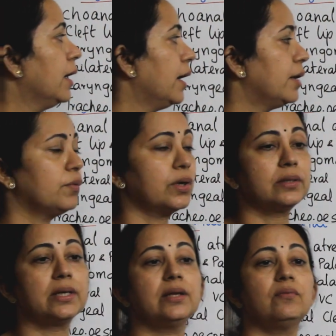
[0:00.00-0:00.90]
And what
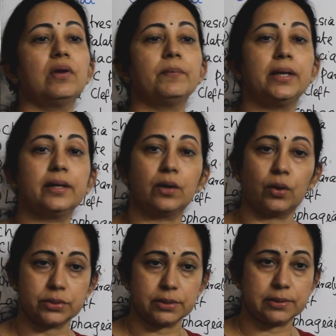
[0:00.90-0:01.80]
are the inflammatory
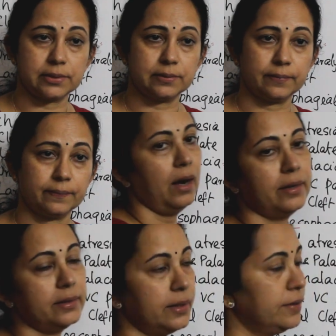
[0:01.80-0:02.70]
causes?
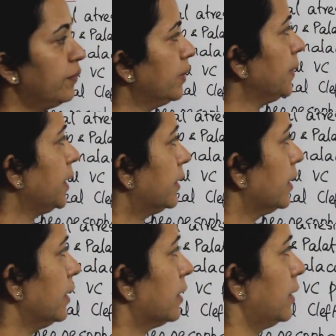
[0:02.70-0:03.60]
Under the
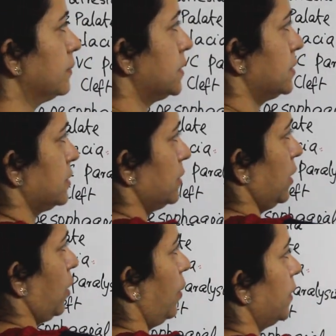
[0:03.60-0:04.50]
inflammatory comes,
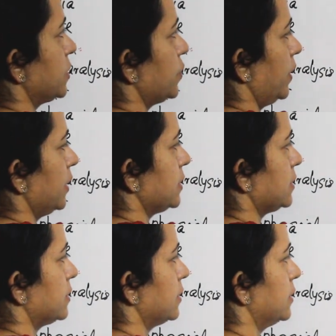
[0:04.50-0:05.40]
the commonest one
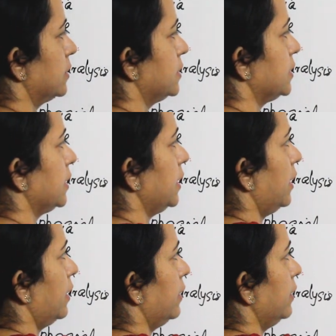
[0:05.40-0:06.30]
is
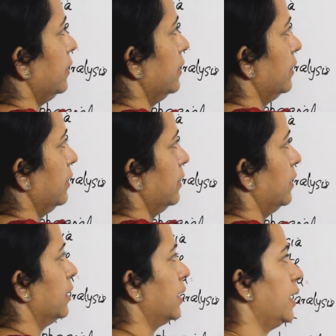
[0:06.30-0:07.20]
GERD,
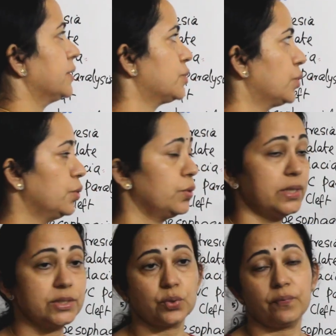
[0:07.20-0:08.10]

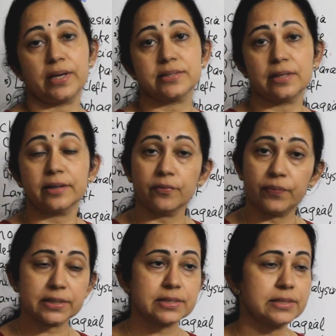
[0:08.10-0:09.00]
gastroesophageal
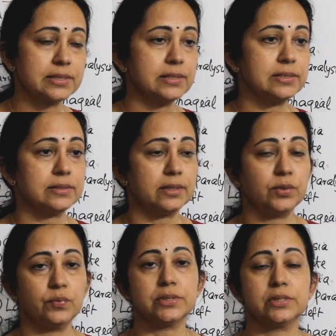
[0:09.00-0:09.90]
reflux disease,
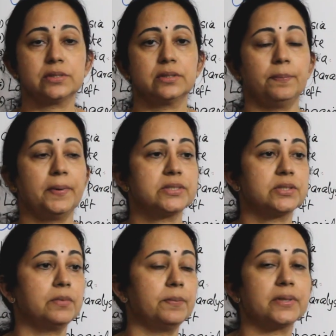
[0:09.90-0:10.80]
in which the
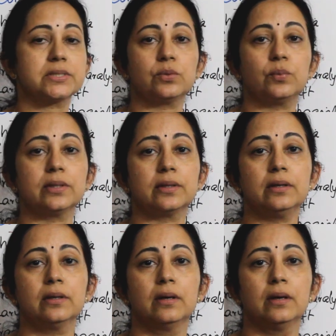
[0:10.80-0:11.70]
patient may present with a